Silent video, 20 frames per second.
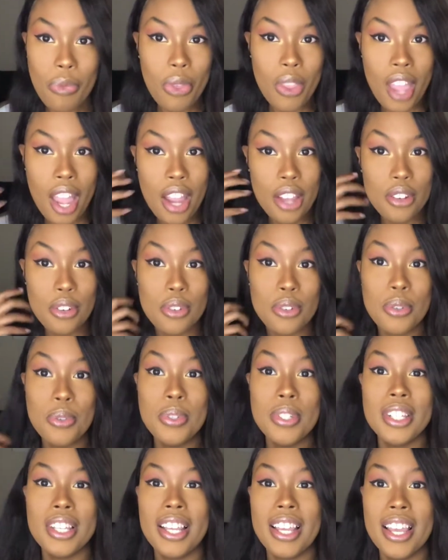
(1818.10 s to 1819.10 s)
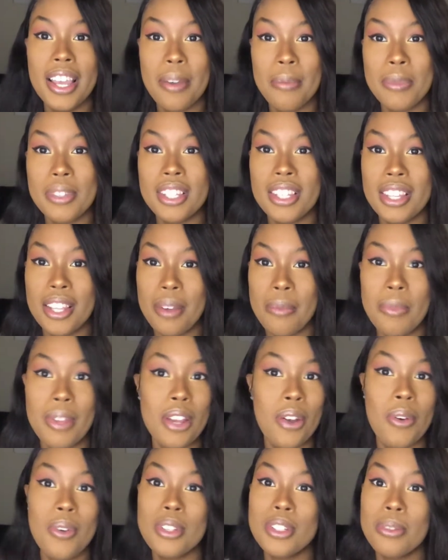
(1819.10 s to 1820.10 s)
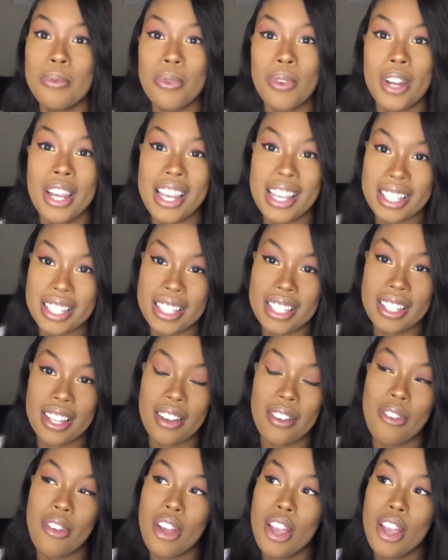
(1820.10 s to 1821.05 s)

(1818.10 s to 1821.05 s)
I introduced him to them like on some crazy stuff.